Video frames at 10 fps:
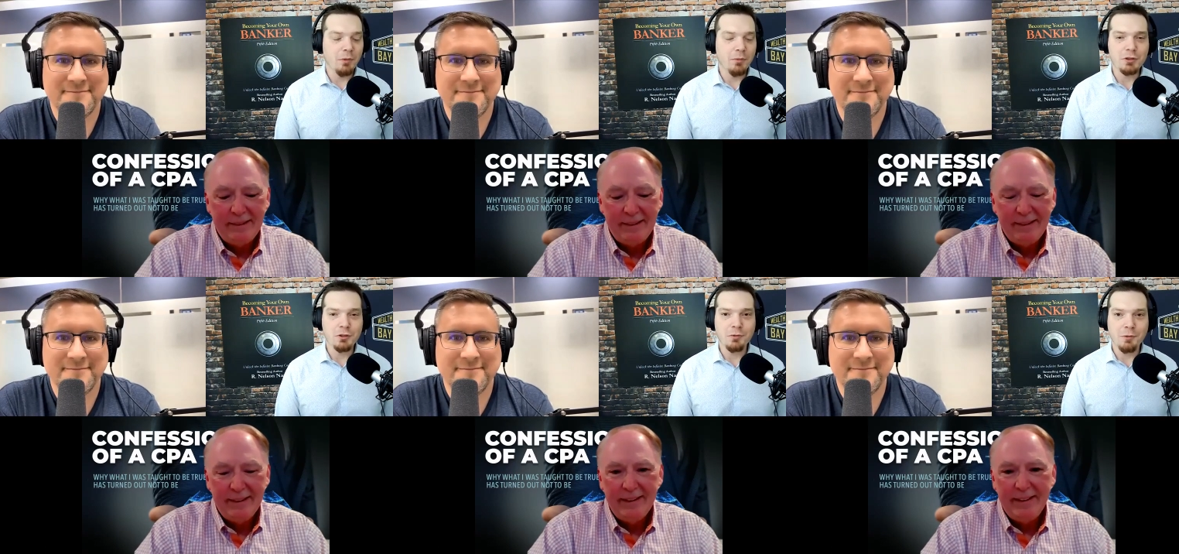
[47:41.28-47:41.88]
Speaker 1: what
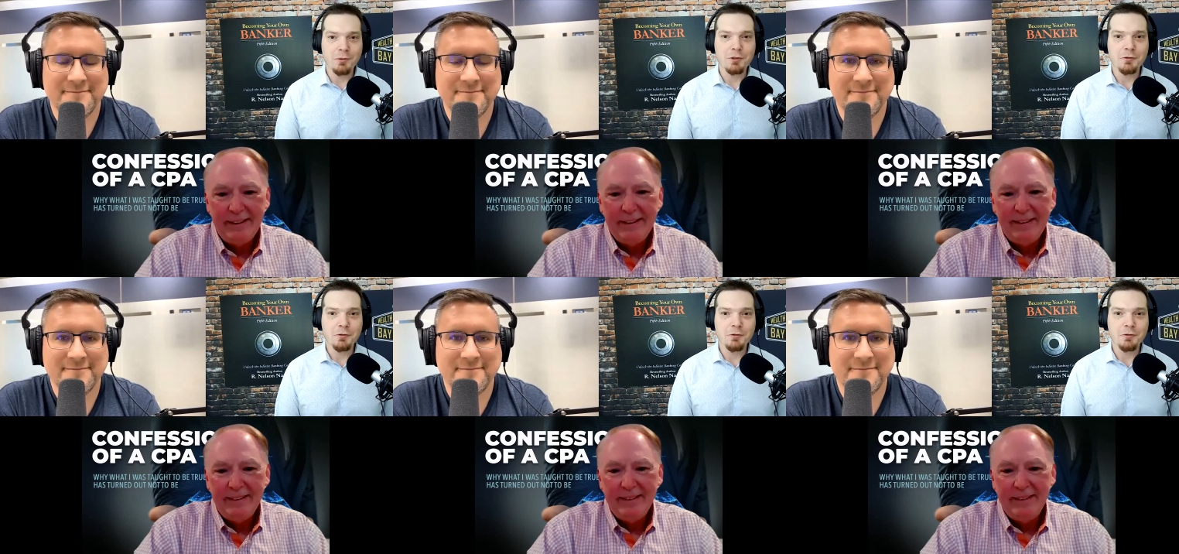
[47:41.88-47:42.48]
what would your what
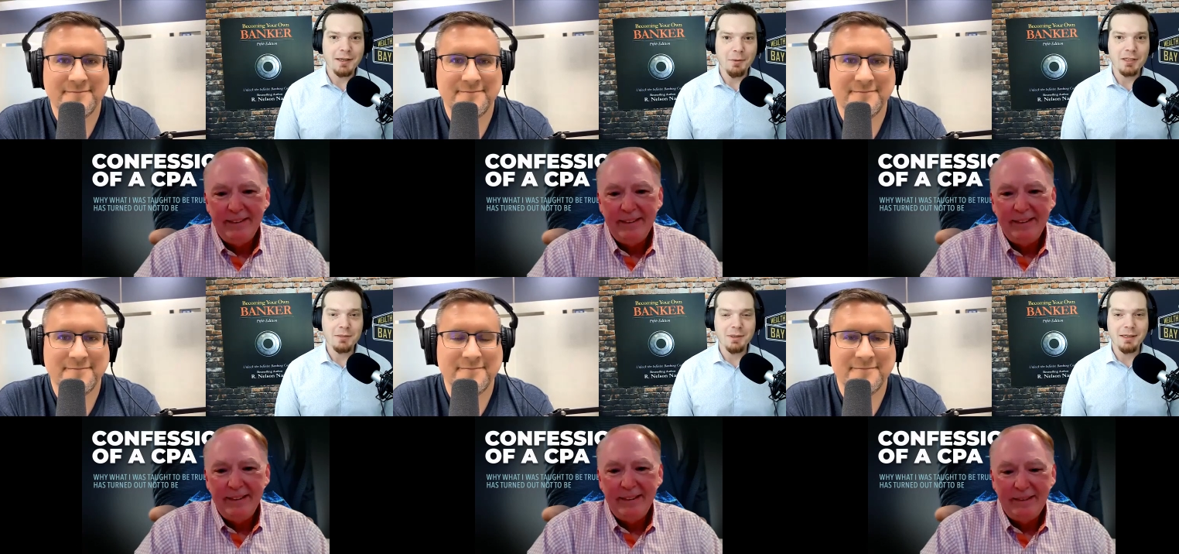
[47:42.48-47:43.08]
would your final
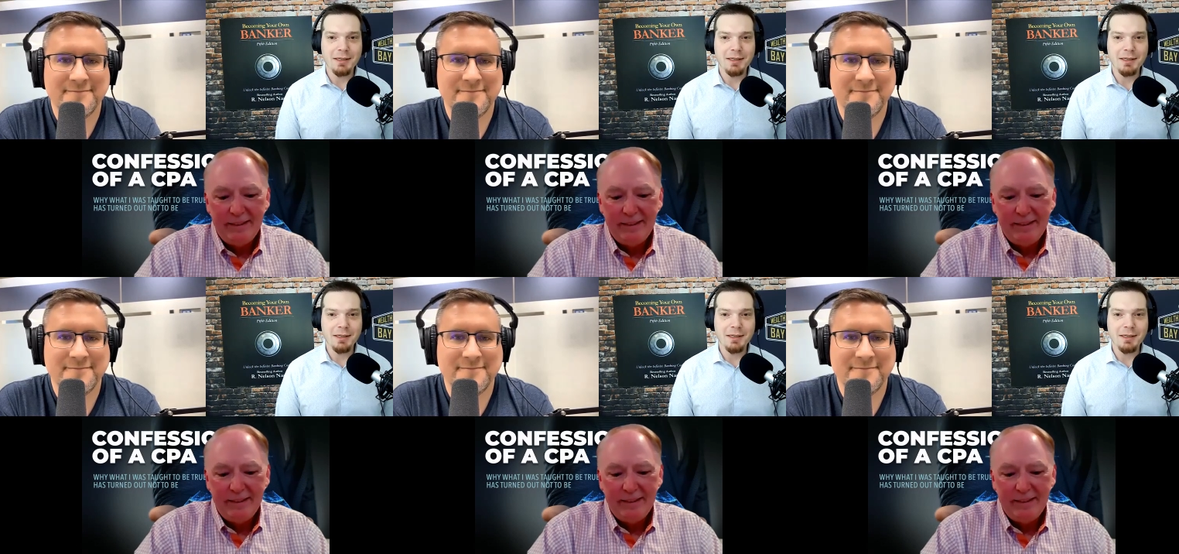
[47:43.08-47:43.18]
takeaways